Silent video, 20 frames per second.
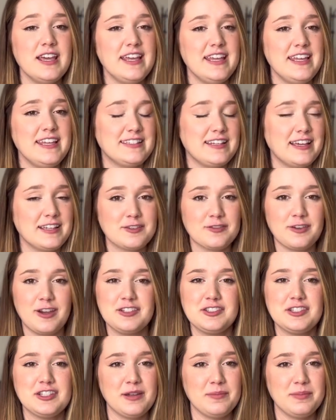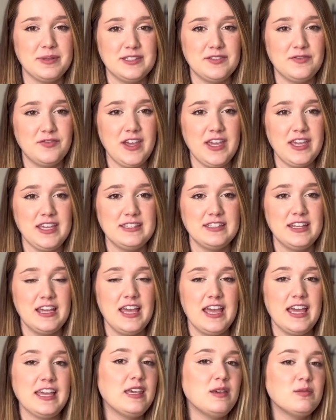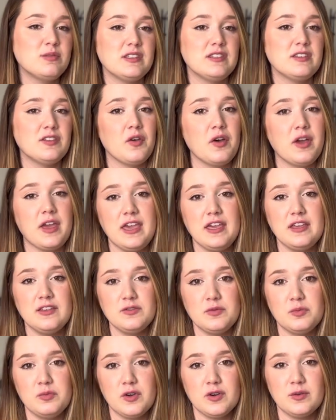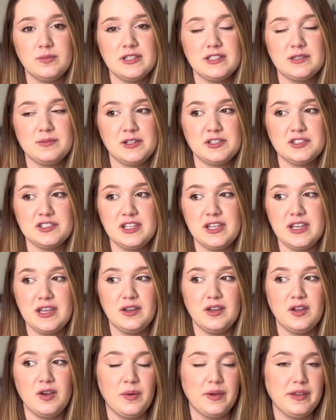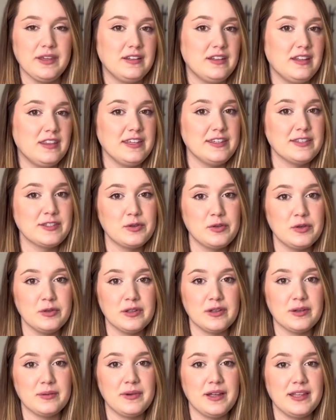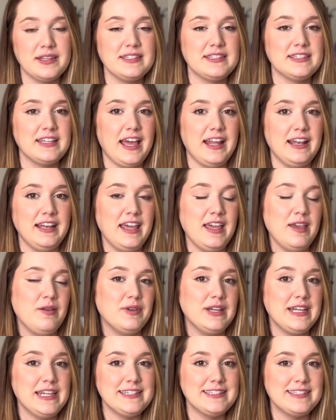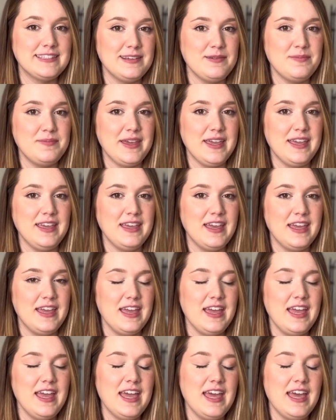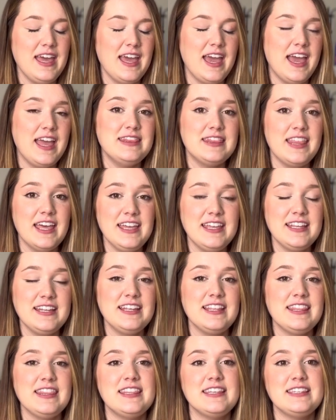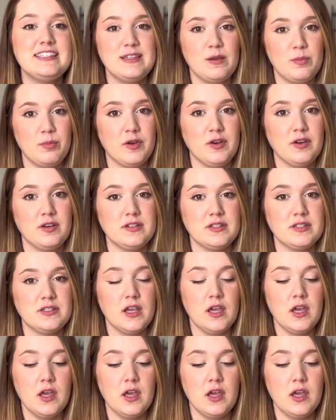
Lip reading: He's not scratching up his face. It keeps his little hands warm, especially going into these cooler months at night when he's sleeping. And then the zippers